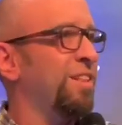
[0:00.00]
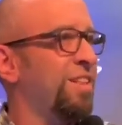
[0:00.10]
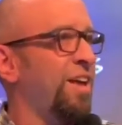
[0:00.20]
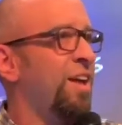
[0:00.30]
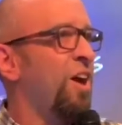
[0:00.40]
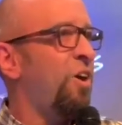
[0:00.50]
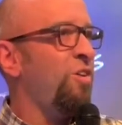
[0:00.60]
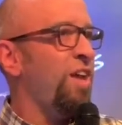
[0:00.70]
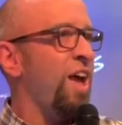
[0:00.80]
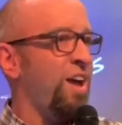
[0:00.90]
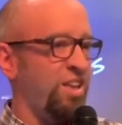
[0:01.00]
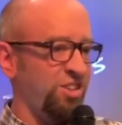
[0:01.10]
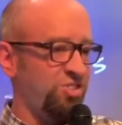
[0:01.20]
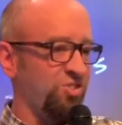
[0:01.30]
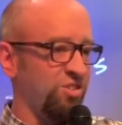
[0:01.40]
It's like, oh yeah,
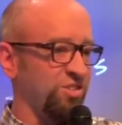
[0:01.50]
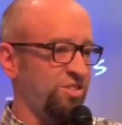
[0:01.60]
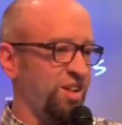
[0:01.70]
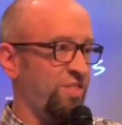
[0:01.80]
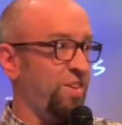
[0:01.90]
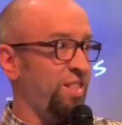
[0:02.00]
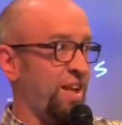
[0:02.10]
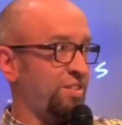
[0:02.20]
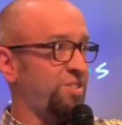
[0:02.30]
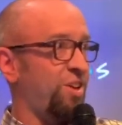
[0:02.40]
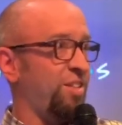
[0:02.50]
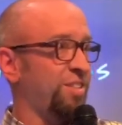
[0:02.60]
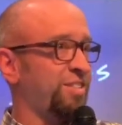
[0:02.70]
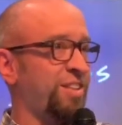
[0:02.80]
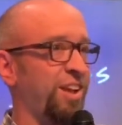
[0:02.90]
he's short and stubby. That's tall
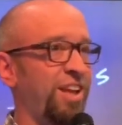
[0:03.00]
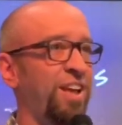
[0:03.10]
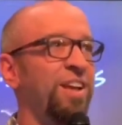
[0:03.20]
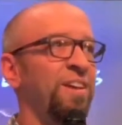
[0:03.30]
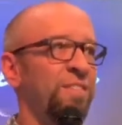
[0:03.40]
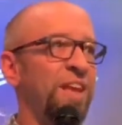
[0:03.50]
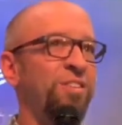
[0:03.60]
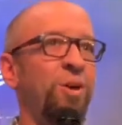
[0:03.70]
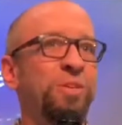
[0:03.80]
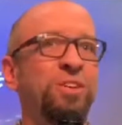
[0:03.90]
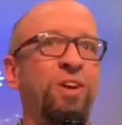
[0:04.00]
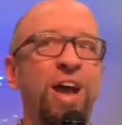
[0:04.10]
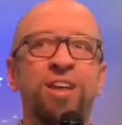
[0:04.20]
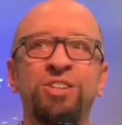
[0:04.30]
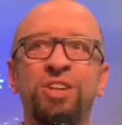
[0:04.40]
and skinny, and they're always
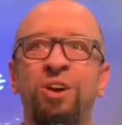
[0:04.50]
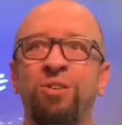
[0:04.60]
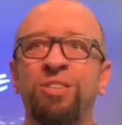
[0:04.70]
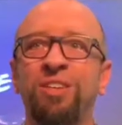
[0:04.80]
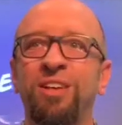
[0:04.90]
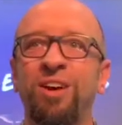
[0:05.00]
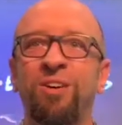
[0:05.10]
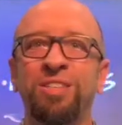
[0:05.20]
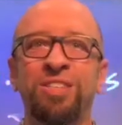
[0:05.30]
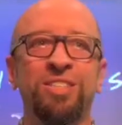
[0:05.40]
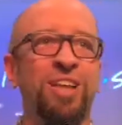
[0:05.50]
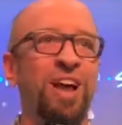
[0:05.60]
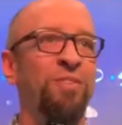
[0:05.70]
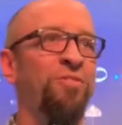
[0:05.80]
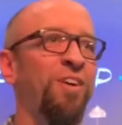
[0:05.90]
cracking jokes. You know, it's just
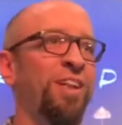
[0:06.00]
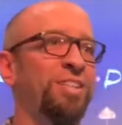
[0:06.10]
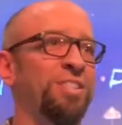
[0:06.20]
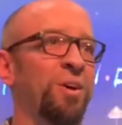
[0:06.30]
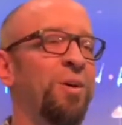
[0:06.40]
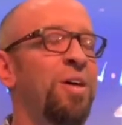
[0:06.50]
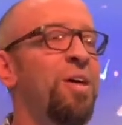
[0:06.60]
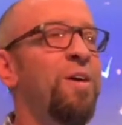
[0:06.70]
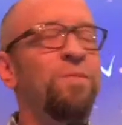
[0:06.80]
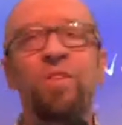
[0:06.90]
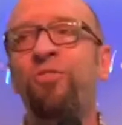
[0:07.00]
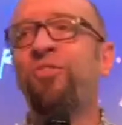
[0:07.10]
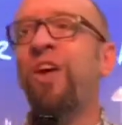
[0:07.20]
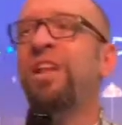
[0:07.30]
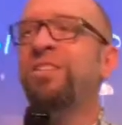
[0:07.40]
kind of funny. So.
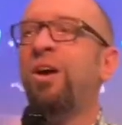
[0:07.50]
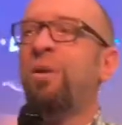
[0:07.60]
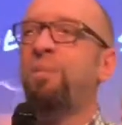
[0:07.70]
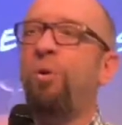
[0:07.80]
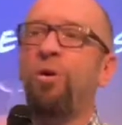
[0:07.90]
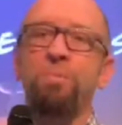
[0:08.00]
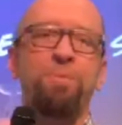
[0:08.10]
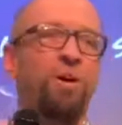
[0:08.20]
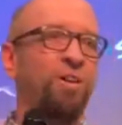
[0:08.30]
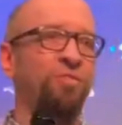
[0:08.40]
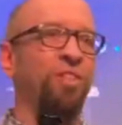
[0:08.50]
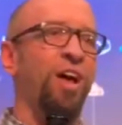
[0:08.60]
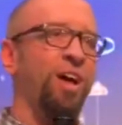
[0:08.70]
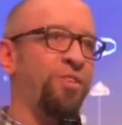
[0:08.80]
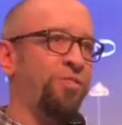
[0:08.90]
Friends are an important part of
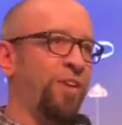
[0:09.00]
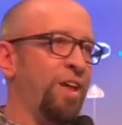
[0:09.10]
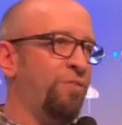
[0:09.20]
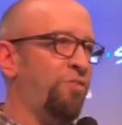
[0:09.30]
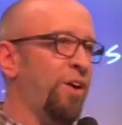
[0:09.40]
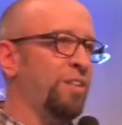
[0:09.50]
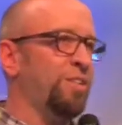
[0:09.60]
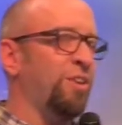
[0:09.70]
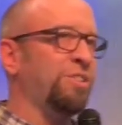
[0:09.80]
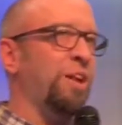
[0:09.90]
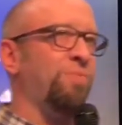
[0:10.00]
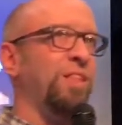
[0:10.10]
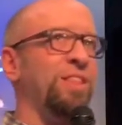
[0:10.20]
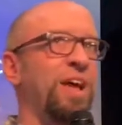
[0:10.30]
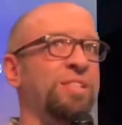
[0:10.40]
life, and friends are
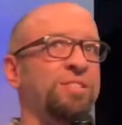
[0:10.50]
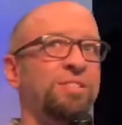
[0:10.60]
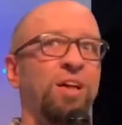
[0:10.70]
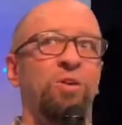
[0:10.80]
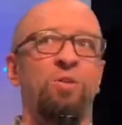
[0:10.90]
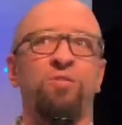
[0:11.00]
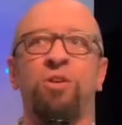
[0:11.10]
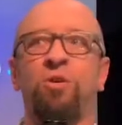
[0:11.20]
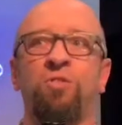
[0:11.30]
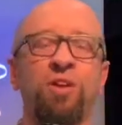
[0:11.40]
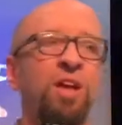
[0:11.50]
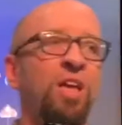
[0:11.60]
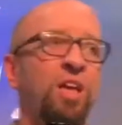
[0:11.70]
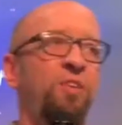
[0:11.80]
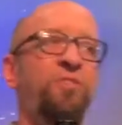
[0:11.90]
something that's sung over and over.
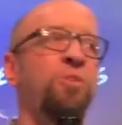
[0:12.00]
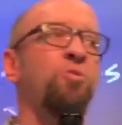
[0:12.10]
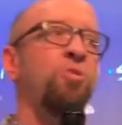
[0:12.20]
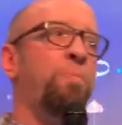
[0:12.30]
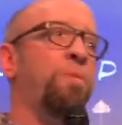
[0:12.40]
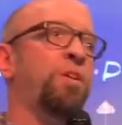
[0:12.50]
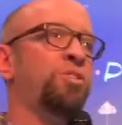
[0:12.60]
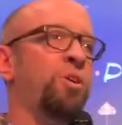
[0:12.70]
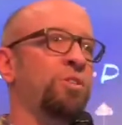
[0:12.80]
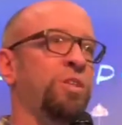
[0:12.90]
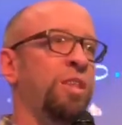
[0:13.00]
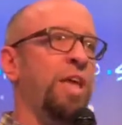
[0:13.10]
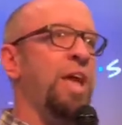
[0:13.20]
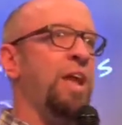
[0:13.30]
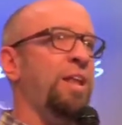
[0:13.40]
If you grew up in the church in the
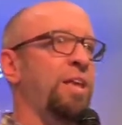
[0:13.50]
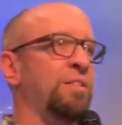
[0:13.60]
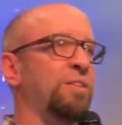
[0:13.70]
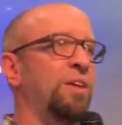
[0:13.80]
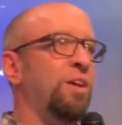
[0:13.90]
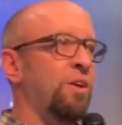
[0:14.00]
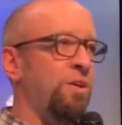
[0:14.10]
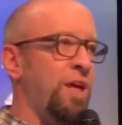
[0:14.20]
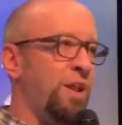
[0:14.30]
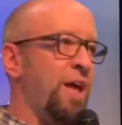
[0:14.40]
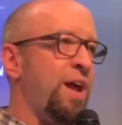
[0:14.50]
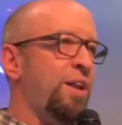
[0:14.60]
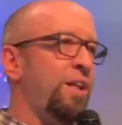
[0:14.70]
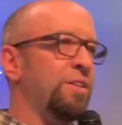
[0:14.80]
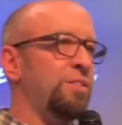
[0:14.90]
80s, and
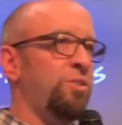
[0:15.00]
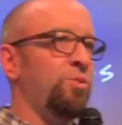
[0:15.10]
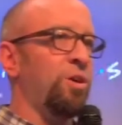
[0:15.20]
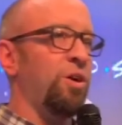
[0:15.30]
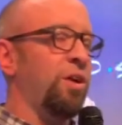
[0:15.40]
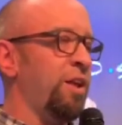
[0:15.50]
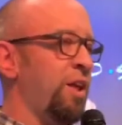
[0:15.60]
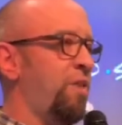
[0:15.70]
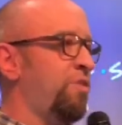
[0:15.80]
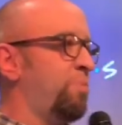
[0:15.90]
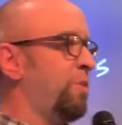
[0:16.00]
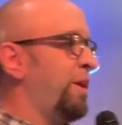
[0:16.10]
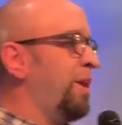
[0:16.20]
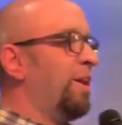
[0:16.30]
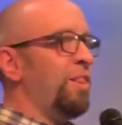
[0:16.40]
90s, you heard
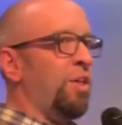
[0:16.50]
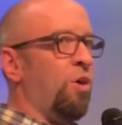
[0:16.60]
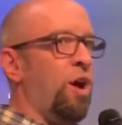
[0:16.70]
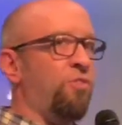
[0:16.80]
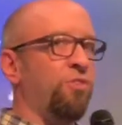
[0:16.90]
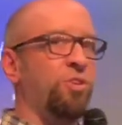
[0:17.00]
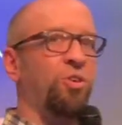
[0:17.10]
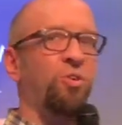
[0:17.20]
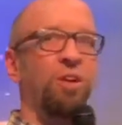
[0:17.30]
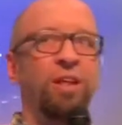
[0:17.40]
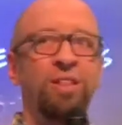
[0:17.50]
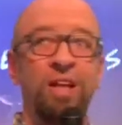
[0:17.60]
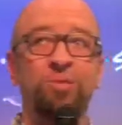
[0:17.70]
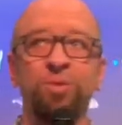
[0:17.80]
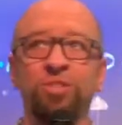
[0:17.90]
inevitably the offertory.
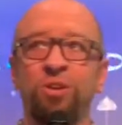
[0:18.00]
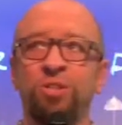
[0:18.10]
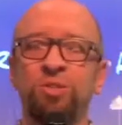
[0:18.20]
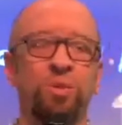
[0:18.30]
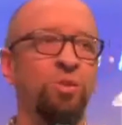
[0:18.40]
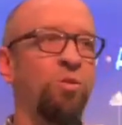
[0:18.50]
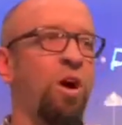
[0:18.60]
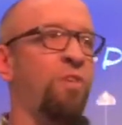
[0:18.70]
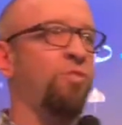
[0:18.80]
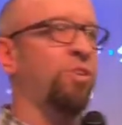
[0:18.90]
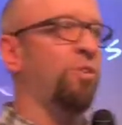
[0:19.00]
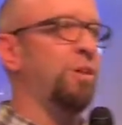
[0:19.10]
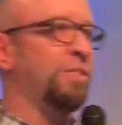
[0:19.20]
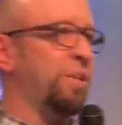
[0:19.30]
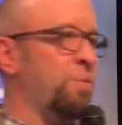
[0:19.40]
That's when churches would do
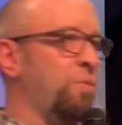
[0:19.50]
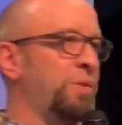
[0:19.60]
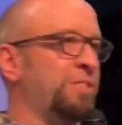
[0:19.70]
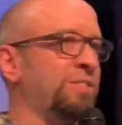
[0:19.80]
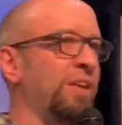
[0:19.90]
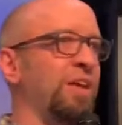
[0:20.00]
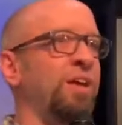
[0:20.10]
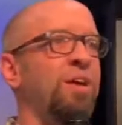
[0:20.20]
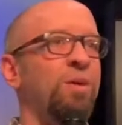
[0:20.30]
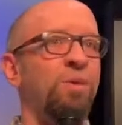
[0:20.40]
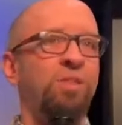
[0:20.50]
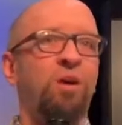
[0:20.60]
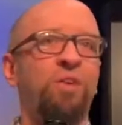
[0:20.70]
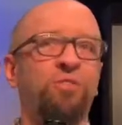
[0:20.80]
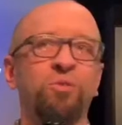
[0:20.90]
offertory. Someone would sing while the
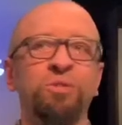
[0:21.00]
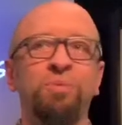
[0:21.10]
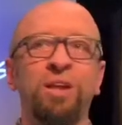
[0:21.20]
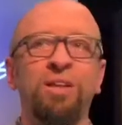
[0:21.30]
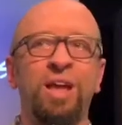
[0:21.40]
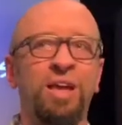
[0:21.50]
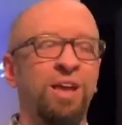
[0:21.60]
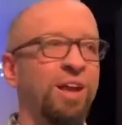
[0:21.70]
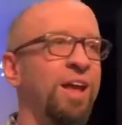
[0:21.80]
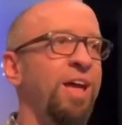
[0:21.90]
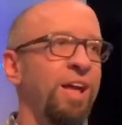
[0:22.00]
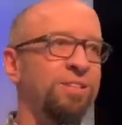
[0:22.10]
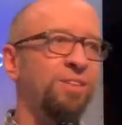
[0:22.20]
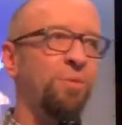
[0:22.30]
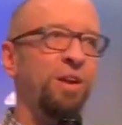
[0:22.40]
offering was being taken, and
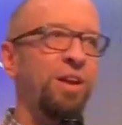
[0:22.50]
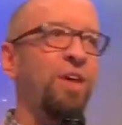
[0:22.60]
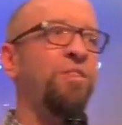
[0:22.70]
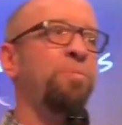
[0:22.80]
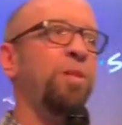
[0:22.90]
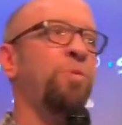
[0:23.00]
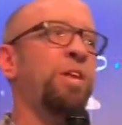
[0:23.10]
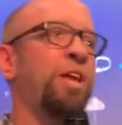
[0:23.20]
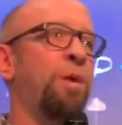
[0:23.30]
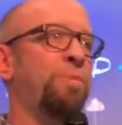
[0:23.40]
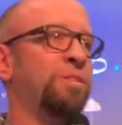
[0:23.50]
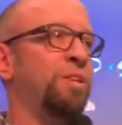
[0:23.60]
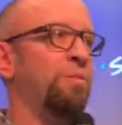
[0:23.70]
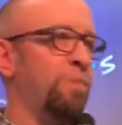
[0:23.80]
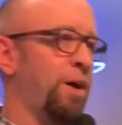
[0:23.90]
someone inevitably would get up and
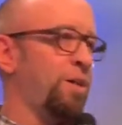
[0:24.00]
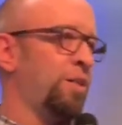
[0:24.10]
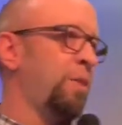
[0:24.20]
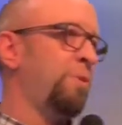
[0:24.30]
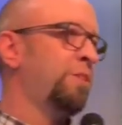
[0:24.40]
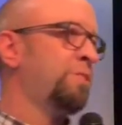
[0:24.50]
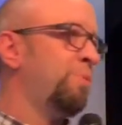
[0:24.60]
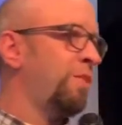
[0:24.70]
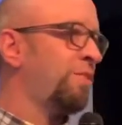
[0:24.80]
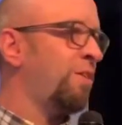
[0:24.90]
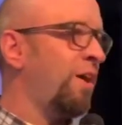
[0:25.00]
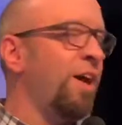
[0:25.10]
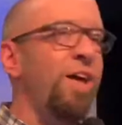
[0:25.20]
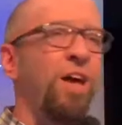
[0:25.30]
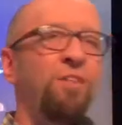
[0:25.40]
sing Michael W. Smith's song,
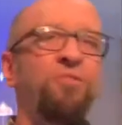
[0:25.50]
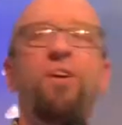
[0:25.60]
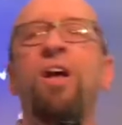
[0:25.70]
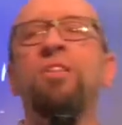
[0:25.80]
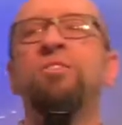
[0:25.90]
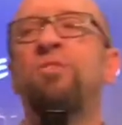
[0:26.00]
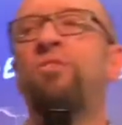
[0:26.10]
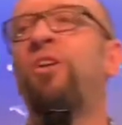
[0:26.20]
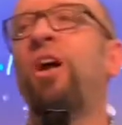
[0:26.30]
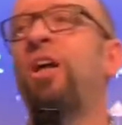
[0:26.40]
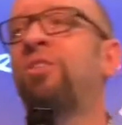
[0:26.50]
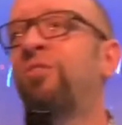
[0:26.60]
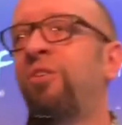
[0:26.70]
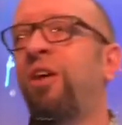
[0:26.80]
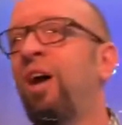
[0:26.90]
and friends are friends
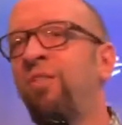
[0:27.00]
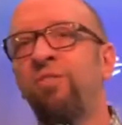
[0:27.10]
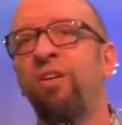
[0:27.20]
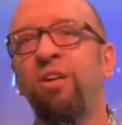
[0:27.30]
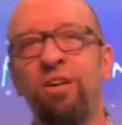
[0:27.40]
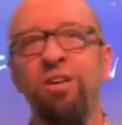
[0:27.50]
forever.